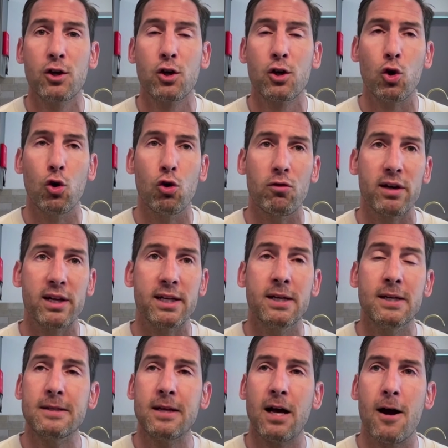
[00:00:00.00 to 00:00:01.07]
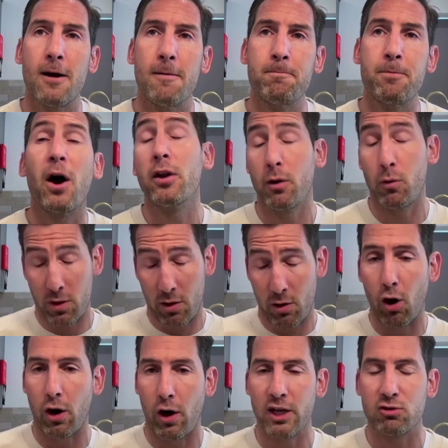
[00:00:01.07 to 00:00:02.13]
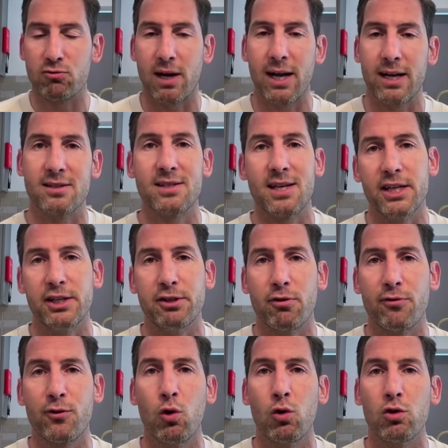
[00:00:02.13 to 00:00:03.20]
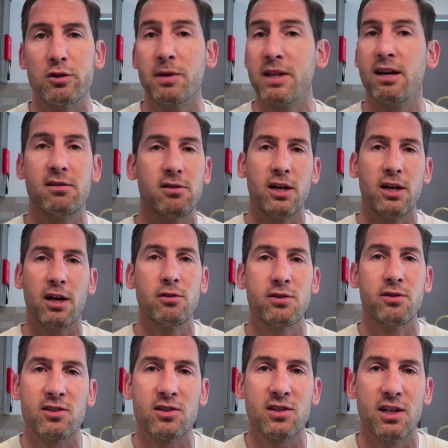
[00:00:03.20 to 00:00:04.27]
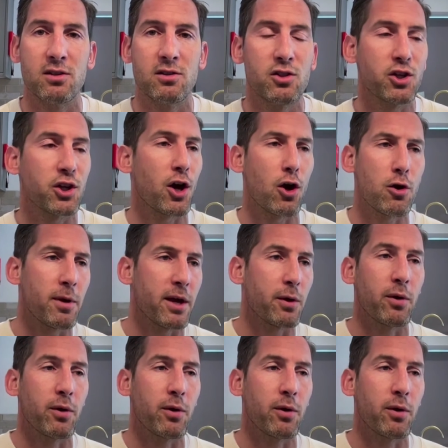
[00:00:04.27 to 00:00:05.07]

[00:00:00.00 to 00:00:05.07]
Glory. I know Israel Adesanya, of course, but there, Dustin Jacoby.